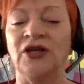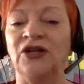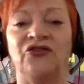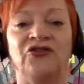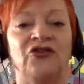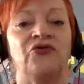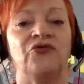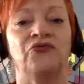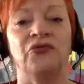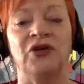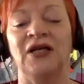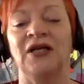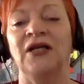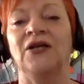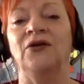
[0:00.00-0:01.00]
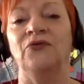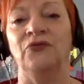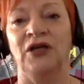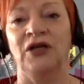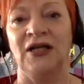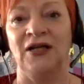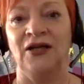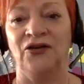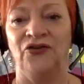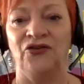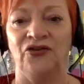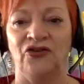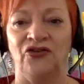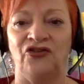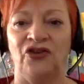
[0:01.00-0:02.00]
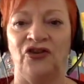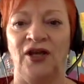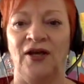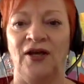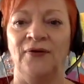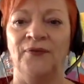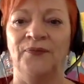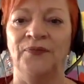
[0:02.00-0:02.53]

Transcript: it's just really, really easy to share.